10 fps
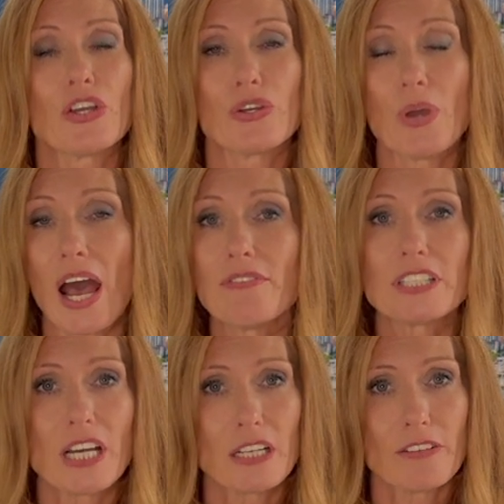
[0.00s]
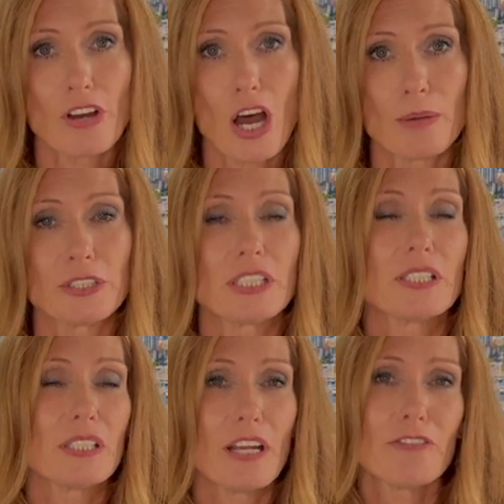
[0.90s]
You have a ton of
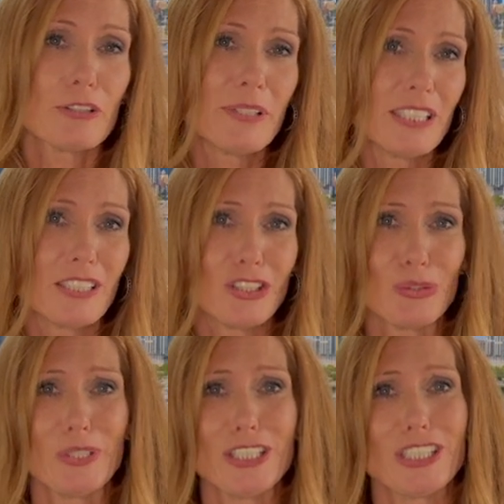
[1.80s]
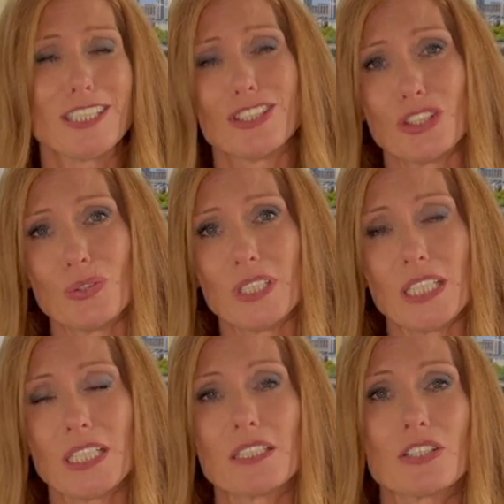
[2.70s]
options, and everybody's situation is
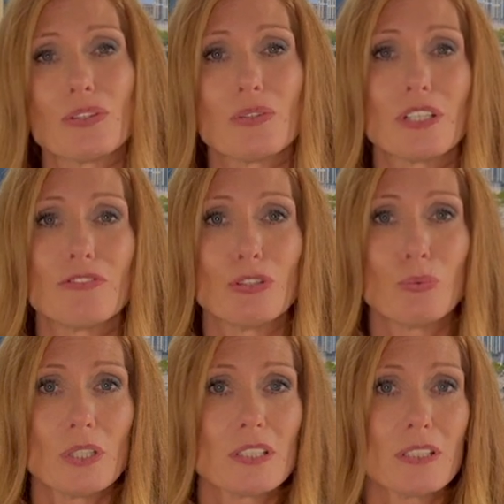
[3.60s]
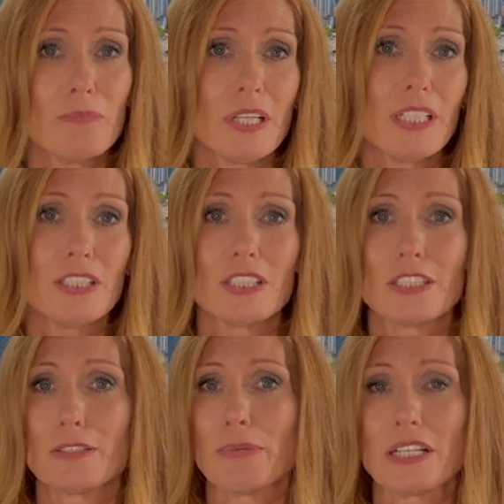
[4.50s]
unique. So if you want somebody
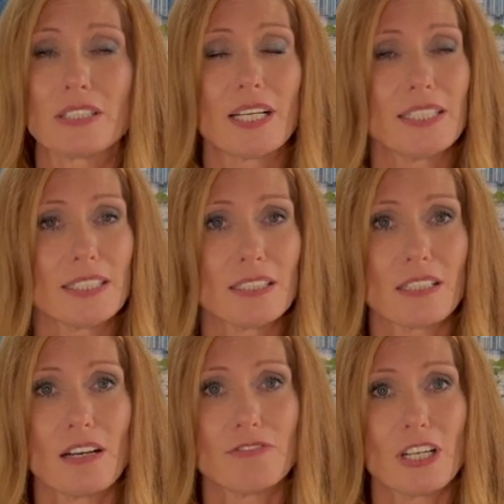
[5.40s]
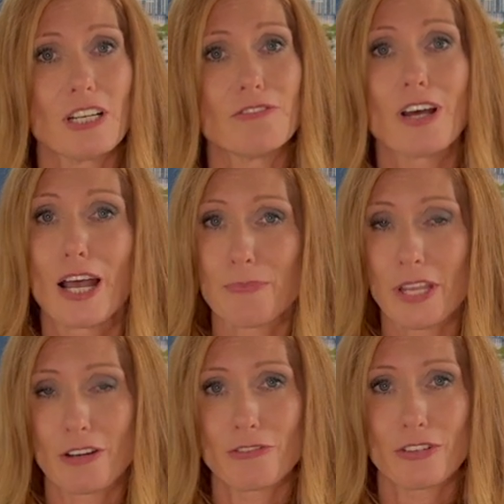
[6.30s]
just to bounce ideas off of, I'm
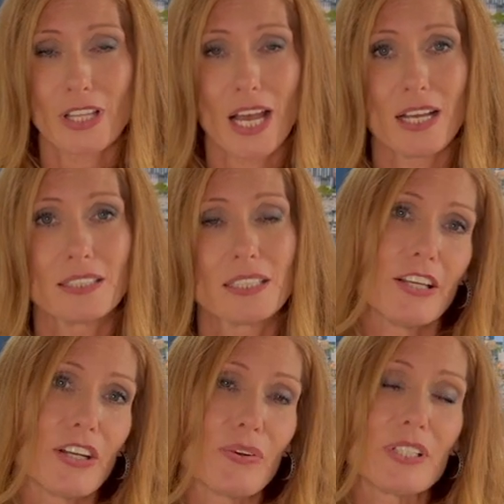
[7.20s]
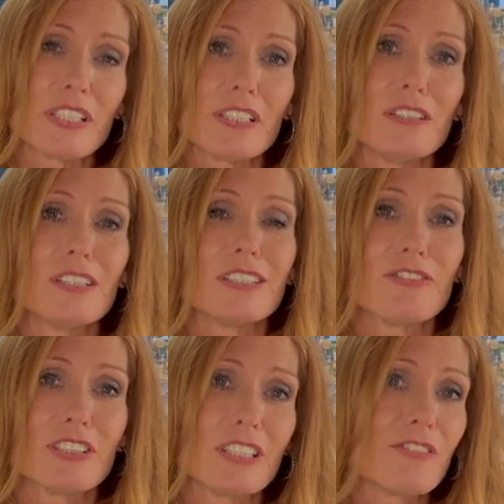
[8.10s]
here for that. You know, it's
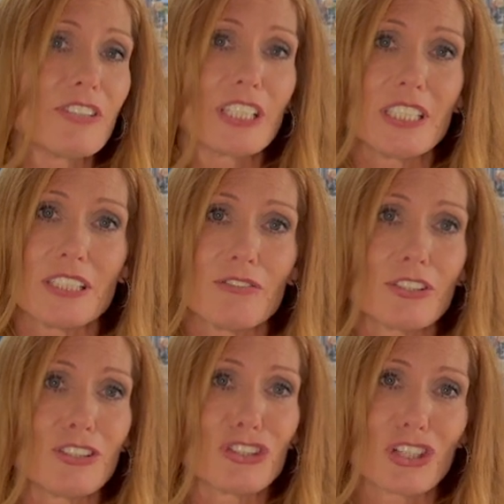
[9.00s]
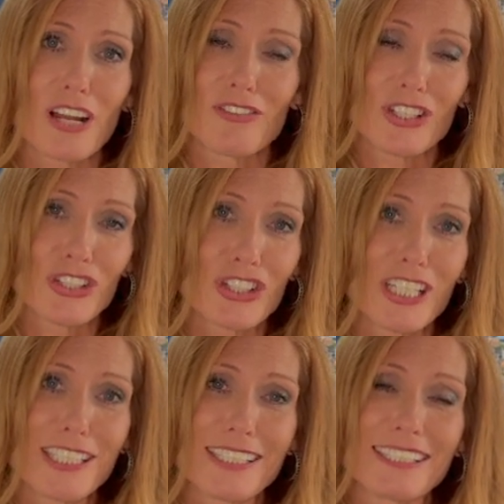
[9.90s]
still very difficult driving the
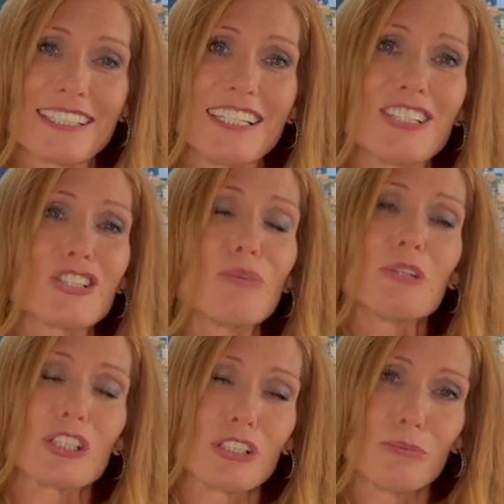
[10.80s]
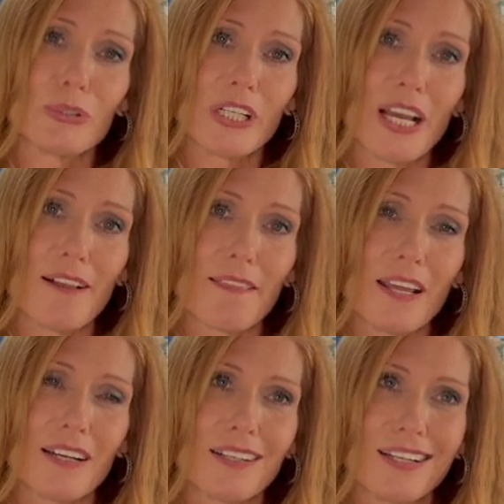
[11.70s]
streets and seeing so much debris out
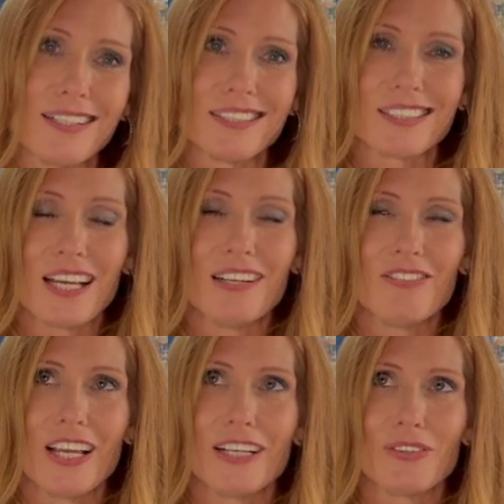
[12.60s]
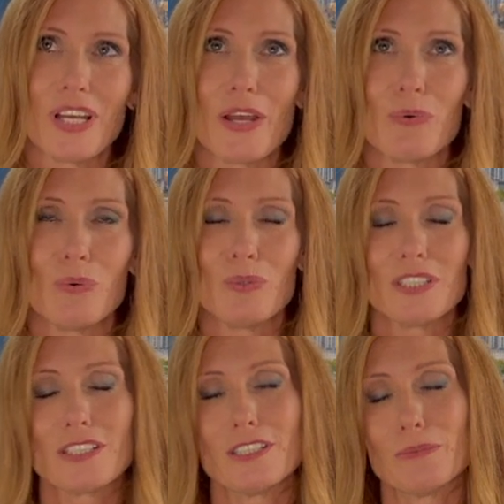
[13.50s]
there. And it's kind of like, okay, well,
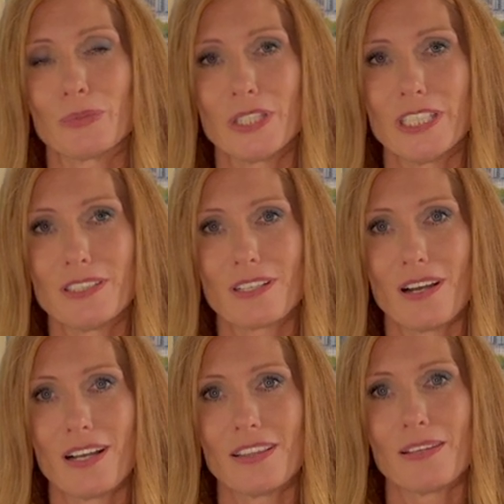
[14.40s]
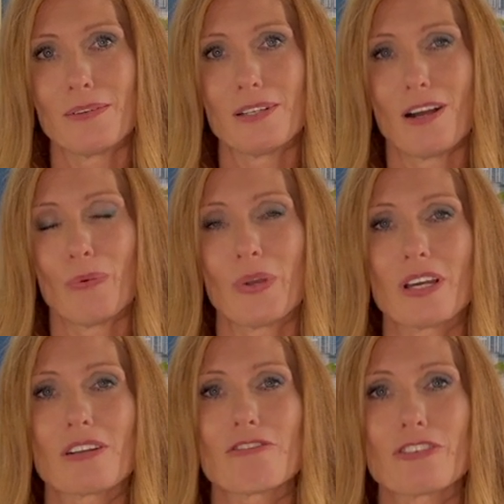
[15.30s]
once the debris is gone, then are we
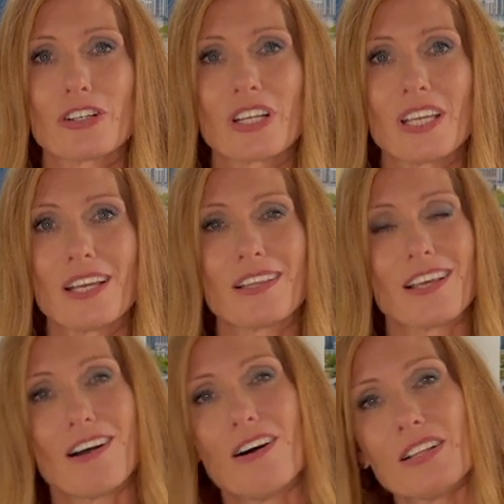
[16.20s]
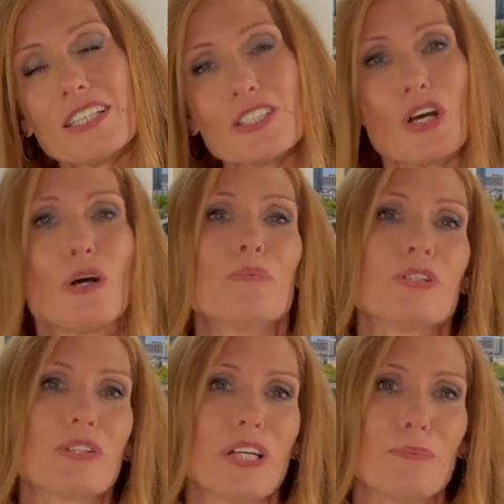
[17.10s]
going to forget that all these homes
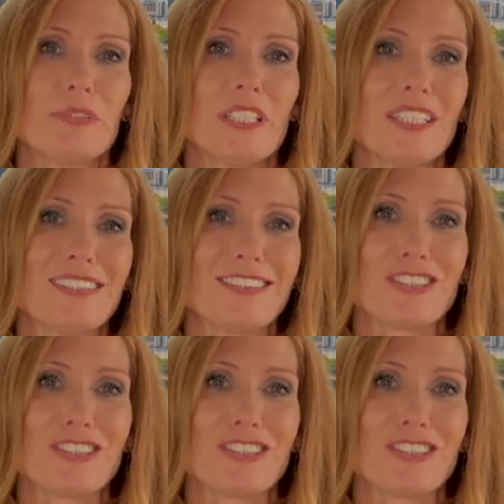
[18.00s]
are empty?